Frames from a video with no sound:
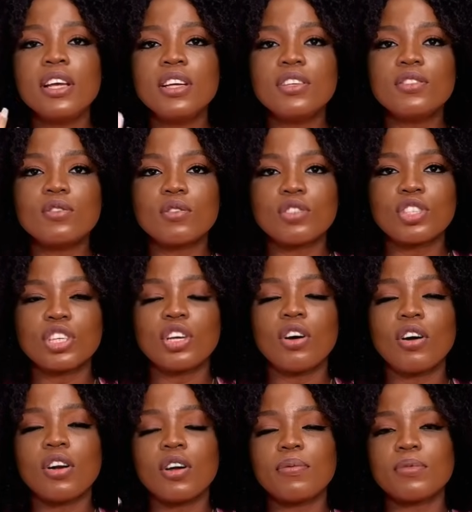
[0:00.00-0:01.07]
So she got
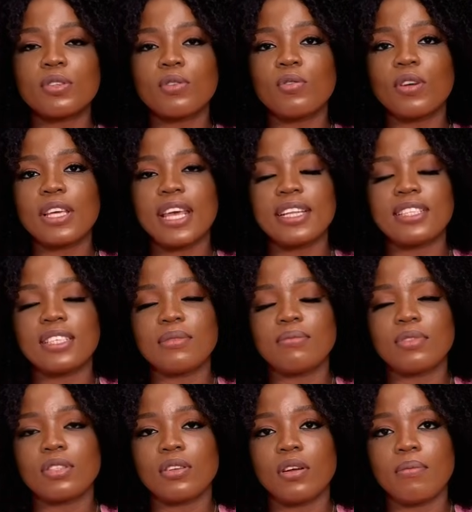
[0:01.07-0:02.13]
up to go get him
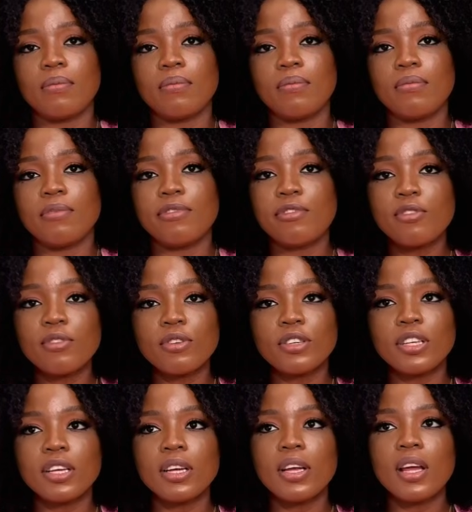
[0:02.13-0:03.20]
some food
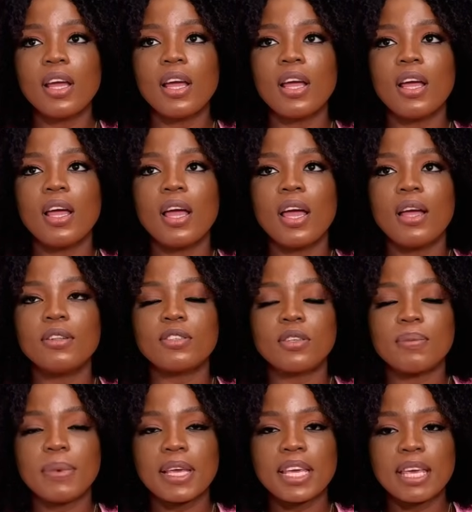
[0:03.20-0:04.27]
to
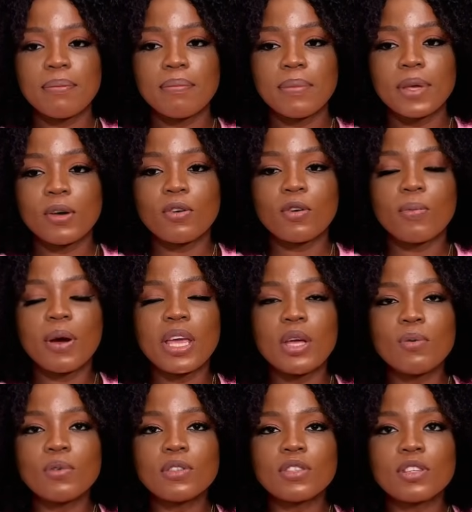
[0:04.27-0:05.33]
make him milk, but he
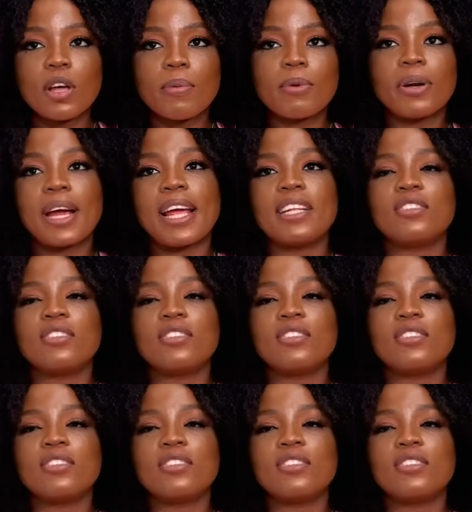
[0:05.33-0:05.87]
won't stop crying.